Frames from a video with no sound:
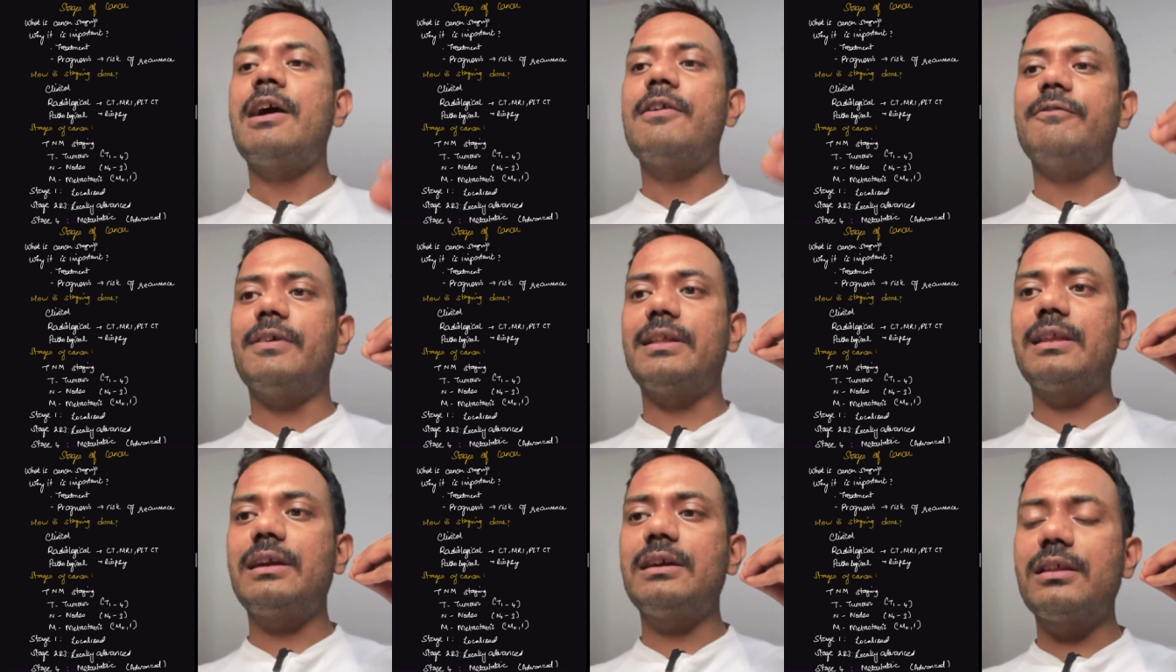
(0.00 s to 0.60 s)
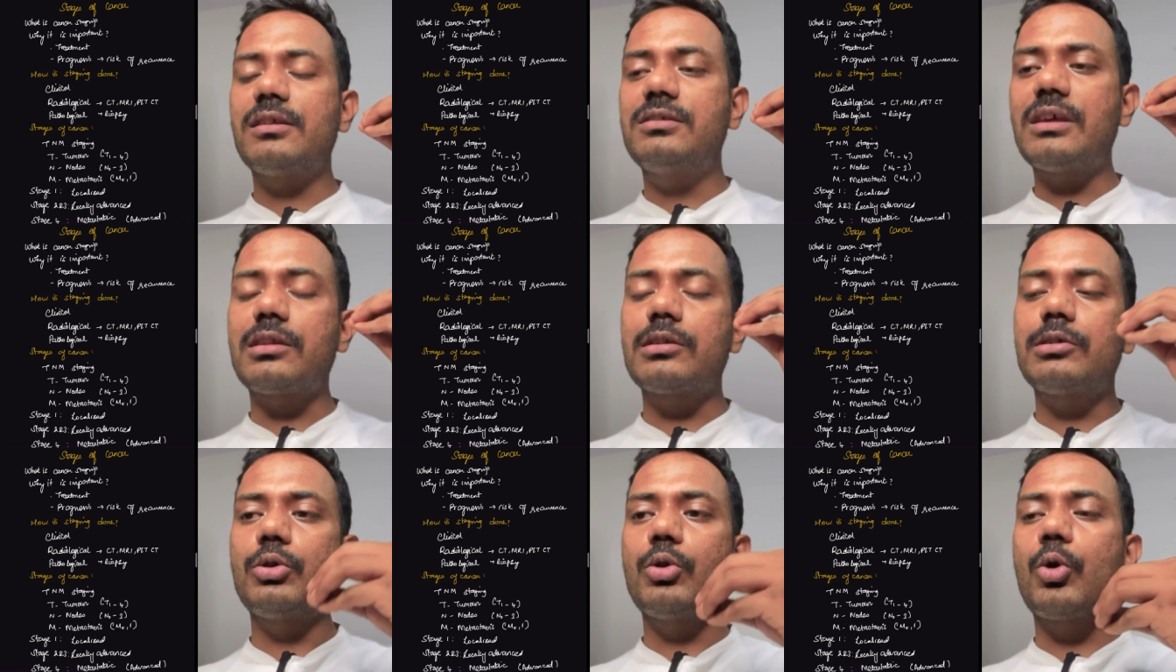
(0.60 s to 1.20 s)
whether it is just
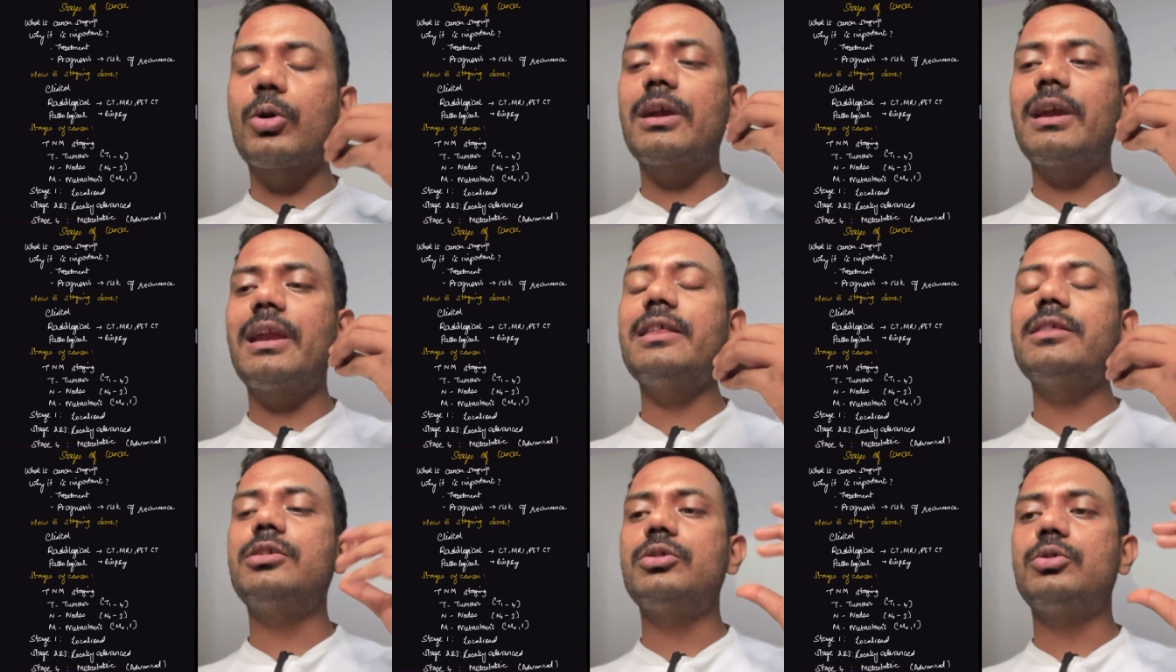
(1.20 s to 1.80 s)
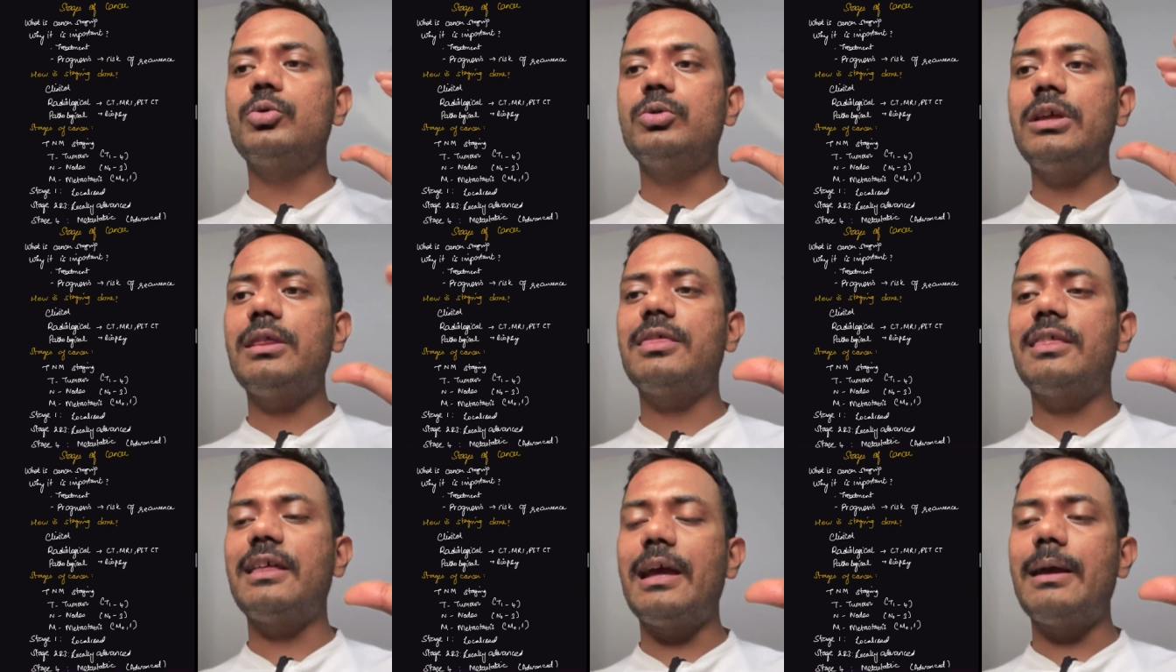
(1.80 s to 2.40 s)
localized to the
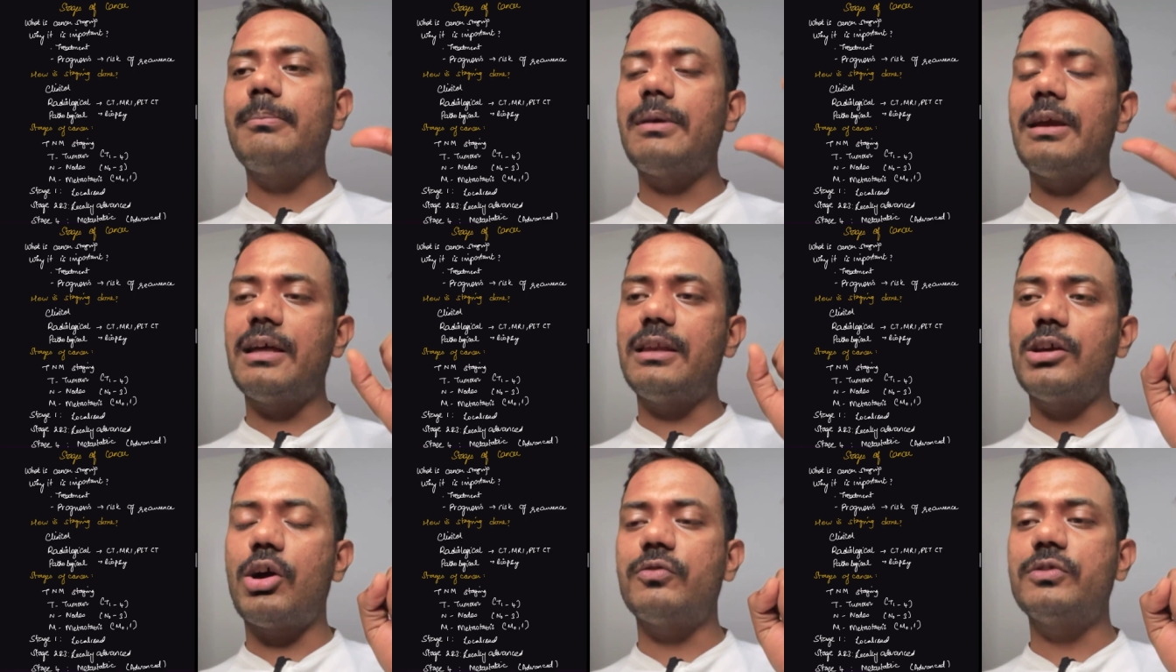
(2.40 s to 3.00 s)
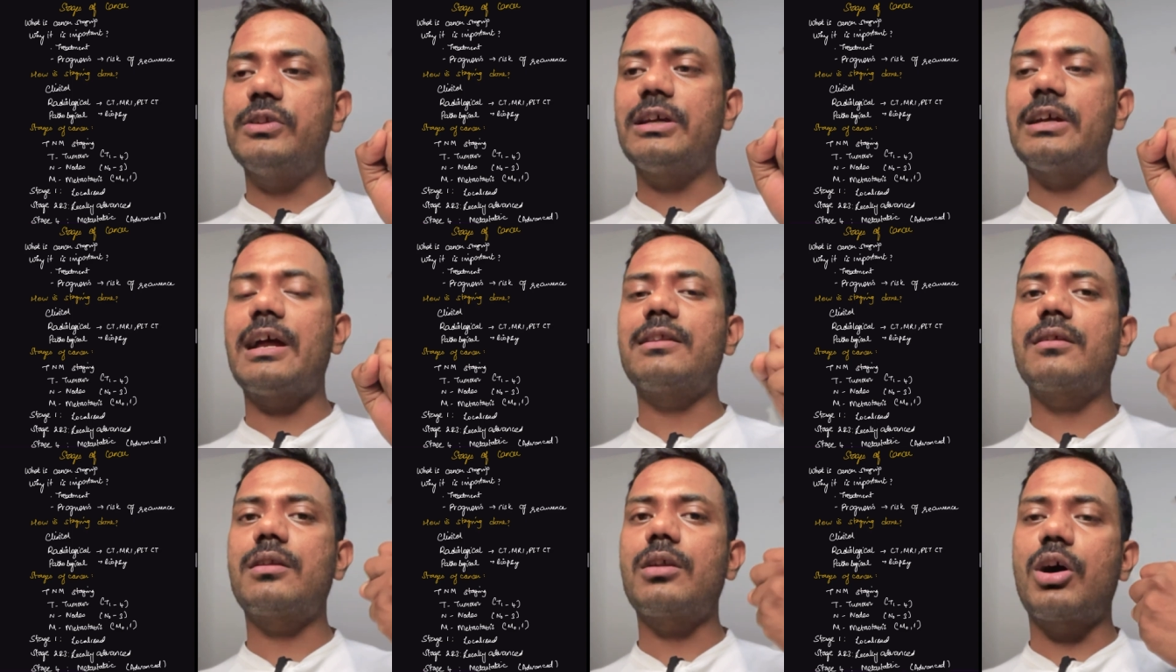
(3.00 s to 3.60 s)
same area of the
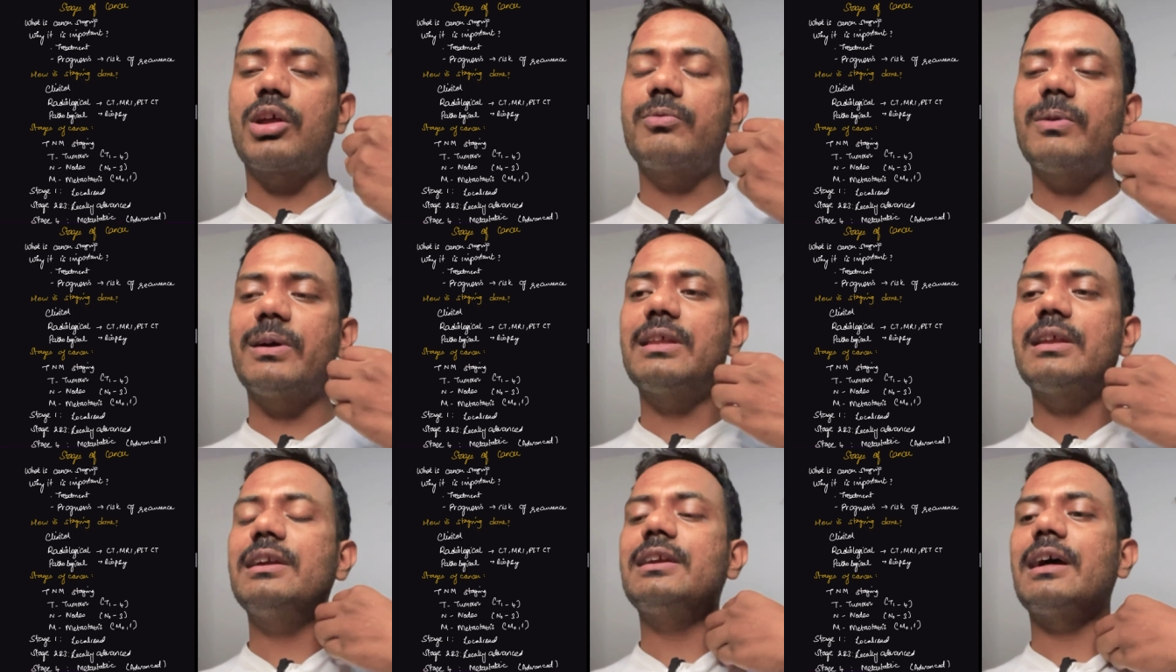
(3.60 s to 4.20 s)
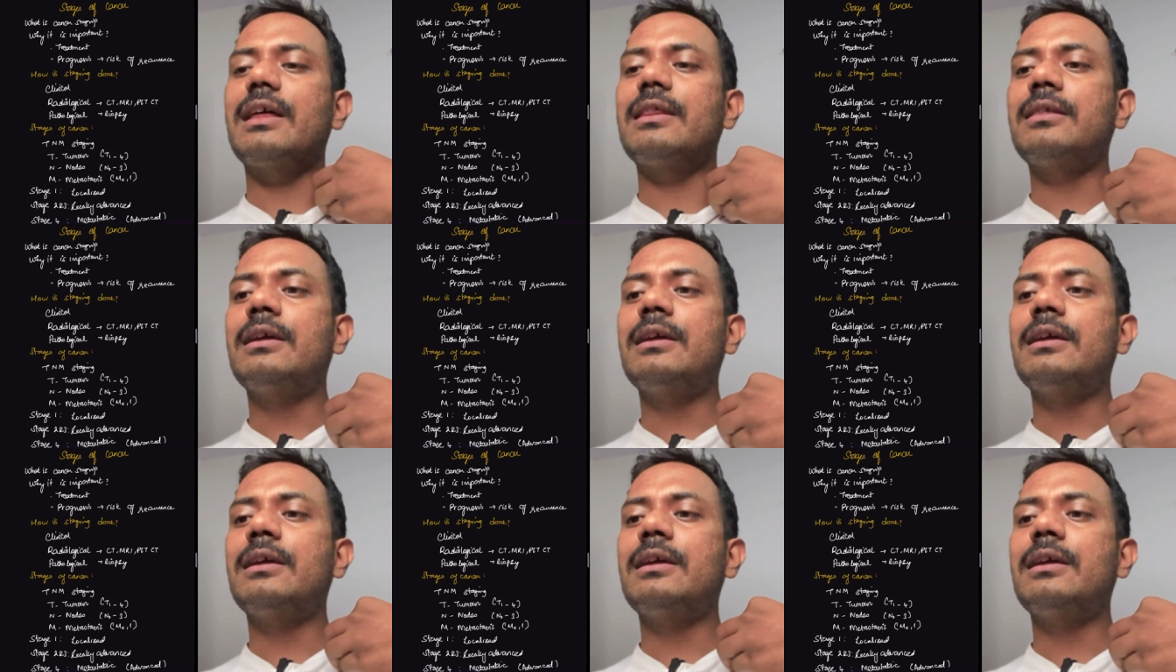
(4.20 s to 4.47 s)
cancer or whether it has